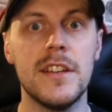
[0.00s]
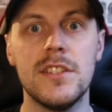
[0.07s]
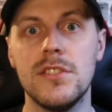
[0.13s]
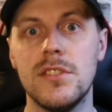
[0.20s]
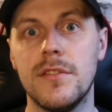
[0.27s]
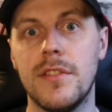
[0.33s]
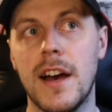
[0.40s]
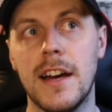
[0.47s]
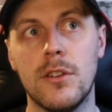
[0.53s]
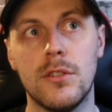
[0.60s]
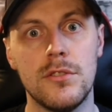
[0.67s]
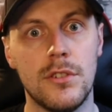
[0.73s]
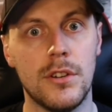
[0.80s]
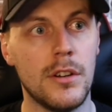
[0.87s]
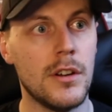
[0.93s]
you've had on
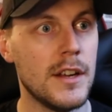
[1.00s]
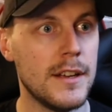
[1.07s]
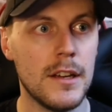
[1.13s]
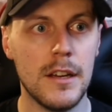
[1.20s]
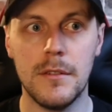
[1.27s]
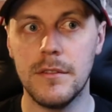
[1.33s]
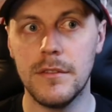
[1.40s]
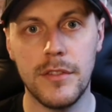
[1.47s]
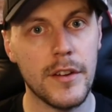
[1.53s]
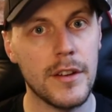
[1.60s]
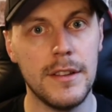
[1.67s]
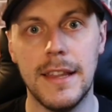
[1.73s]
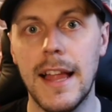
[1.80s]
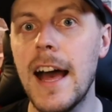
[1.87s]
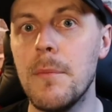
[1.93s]
your freaking
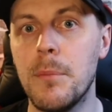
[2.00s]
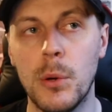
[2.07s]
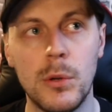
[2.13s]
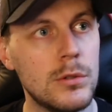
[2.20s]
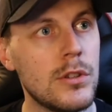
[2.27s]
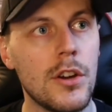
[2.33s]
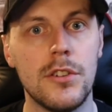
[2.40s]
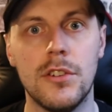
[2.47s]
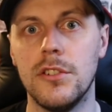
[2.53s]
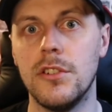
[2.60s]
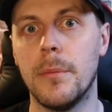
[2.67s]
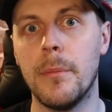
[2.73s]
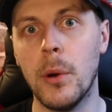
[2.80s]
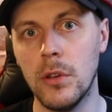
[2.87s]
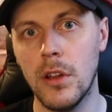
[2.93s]
lat pull down or your
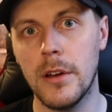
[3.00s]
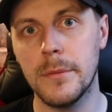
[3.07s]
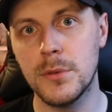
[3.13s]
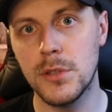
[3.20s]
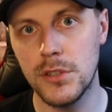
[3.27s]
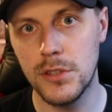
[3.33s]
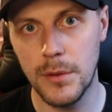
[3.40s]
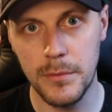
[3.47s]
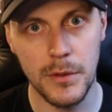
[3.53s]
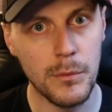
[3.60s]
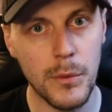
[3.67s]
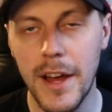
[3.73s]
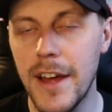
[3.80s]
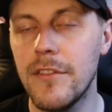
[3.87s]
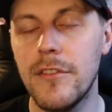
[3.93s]
pull-ups or something,
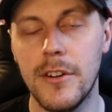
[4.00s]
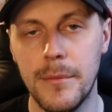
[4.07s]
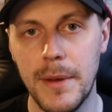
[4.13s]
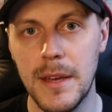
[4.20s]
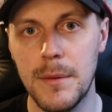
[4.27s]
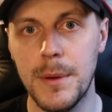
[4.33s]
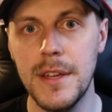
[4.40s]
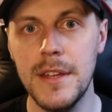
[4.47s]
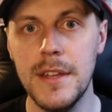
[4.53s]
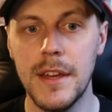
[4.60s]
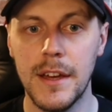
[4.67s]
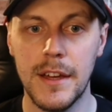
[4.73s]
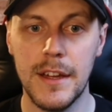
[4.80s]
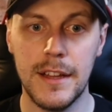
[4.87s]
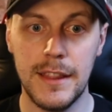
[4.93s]
whatever it may be.
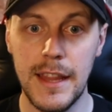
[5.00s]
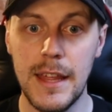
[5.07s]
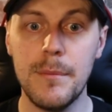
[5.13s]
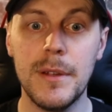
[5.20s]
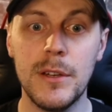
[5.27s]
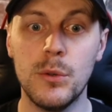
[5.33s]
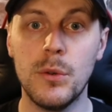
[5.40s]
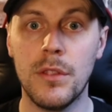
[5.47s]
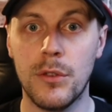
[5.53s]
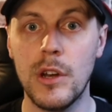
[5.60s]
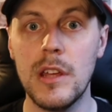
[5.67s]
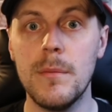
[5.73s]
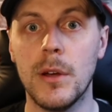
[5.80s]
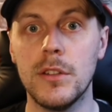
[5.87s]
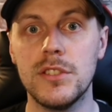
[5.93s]
Let me know in 3
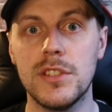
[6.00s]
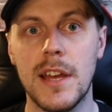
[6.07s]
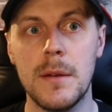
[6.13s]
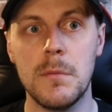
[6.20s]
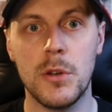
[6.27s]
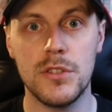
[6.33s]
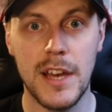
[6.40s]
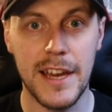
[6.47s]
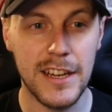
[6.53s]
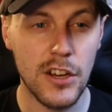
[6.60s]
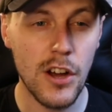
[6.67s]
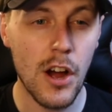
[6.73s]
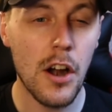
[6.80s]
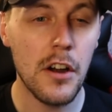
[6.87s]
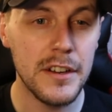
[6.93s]
months' time, because I
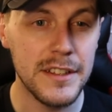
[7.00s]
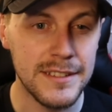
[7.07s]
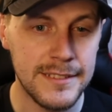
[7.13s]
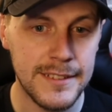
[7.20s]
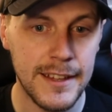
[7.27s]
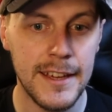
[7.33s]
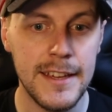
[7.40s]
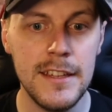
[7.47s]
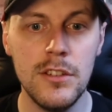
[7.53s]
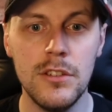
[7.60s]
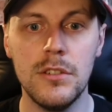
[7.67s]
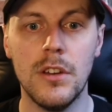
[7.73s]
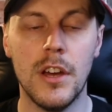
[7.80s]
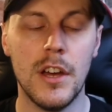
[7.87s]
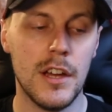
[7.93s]
guarantee
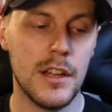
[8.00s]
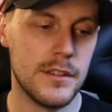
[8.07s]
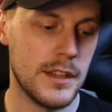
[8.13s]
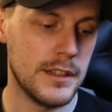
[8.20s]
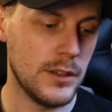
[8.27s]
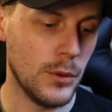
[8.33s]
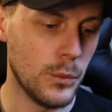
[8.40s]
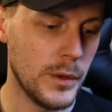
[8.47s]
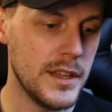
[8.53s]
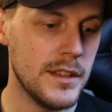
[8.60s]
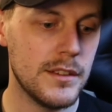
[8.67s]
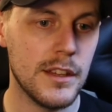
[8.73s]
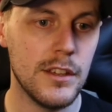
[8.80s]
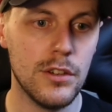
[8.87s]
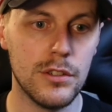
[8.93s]
you that the weight
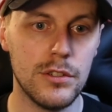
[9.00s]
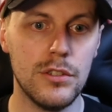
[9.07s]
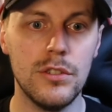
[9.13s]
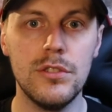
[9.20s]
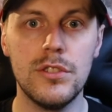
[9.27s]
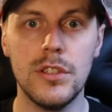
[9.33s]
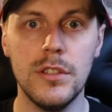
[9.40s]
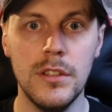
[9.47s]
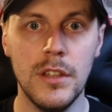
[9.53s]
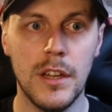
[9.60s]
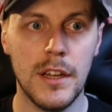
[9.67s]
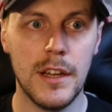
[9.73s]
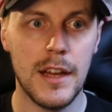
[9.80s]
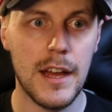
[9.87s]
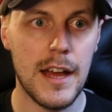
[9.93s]
that you're using
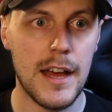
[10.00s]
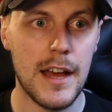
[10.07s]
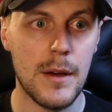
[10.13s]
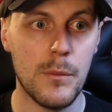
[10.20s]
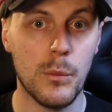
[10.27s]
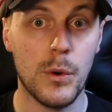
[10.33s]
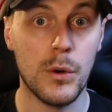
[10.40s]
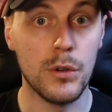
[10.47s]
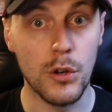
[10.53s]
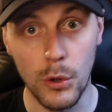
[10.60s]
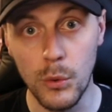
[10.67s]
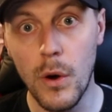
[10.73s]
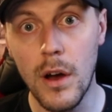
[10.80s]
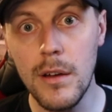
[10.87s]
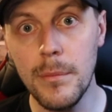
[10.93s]
will
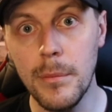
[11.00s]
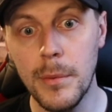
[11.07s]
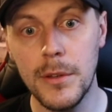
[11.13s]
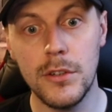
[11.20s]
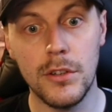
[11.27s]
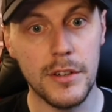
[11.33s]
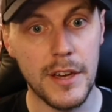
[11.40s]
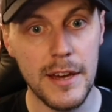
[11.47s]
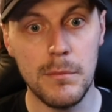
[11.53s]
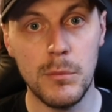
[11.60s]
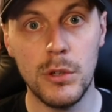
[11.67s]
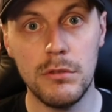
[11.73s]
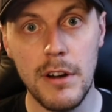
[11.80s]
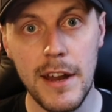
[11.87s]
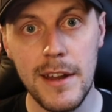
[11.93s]
go up, you'll get
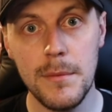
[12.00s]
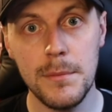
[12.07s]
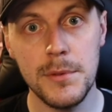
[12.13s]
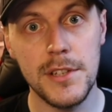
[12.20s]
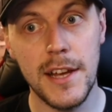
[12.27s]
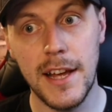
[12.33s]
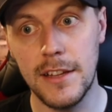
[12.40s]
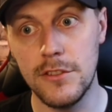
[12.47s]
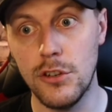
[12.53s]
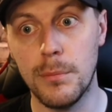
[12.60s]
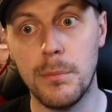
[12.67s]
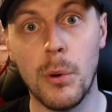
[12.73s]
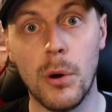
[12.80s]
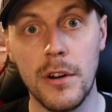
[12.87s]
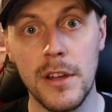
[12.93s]
more reps, and your
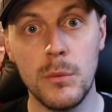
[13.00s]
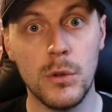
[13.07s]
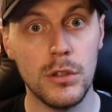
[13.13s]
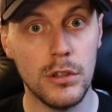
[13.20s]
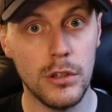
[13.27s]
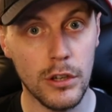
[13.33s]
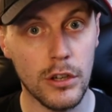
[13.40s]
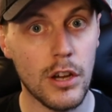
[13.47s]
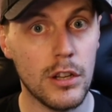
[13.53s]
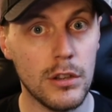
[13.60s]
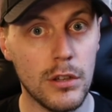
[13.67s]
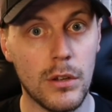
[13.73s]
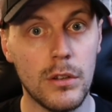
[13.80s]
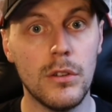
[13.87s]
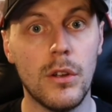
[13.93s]
body will look a
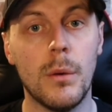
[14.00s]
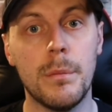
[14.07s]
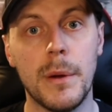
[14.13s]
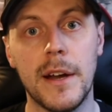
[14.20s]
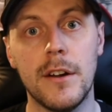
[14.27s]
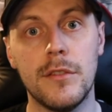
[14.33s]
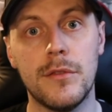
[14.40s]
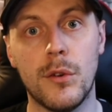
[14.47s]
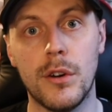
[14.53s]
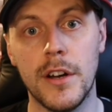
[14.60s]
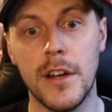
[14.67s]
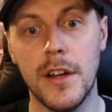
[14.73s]
lot better for it.